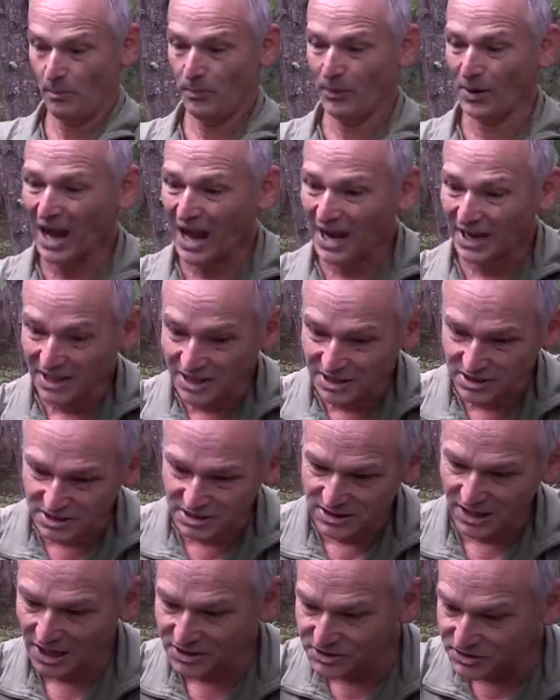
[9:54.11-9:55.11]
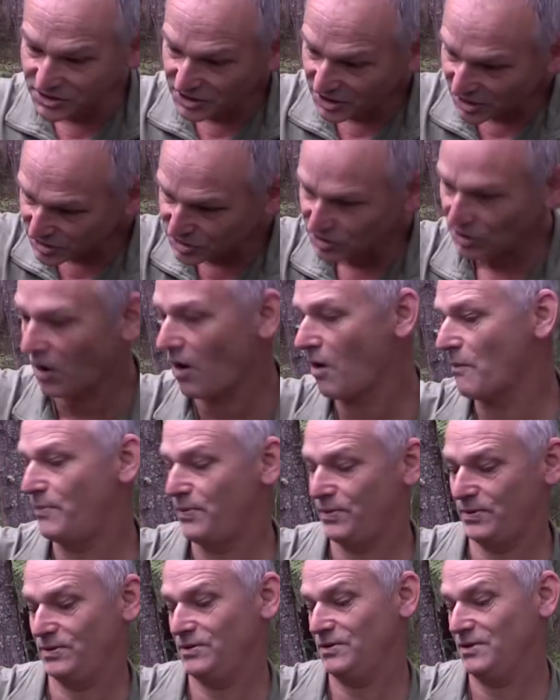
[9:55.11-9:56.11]
but it does the job.
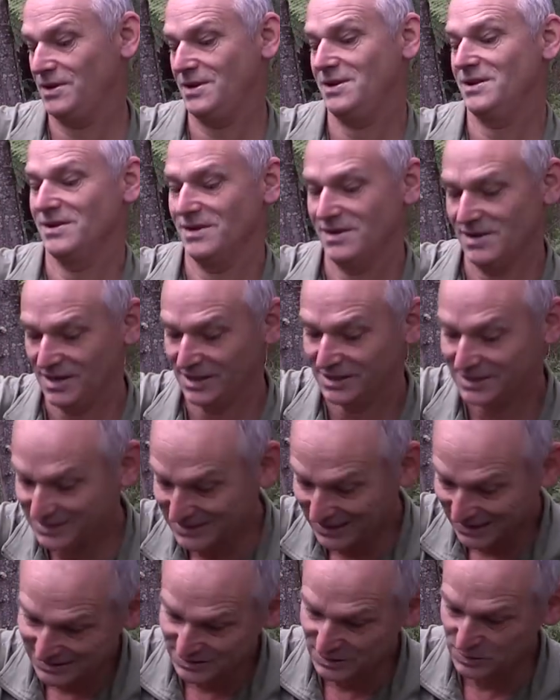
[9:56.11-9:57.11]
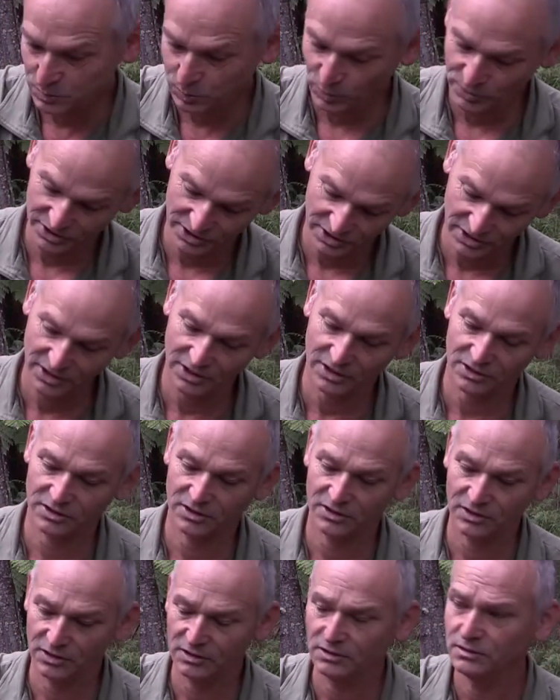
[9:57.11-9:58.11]
It does what you need it
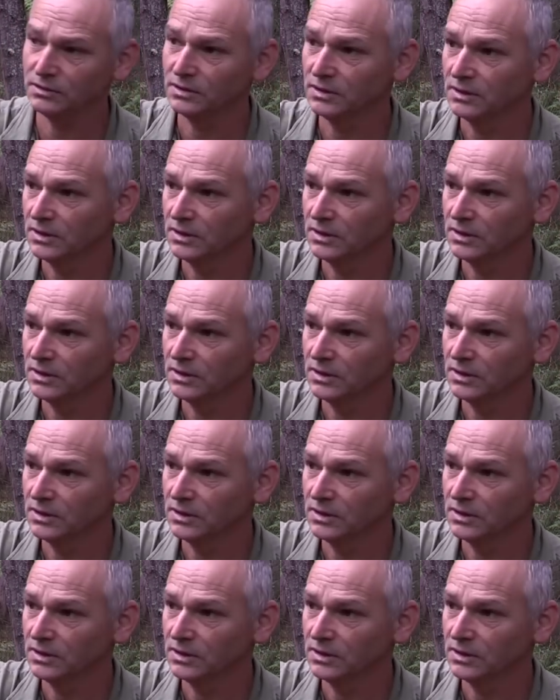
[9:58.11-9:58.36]
to do.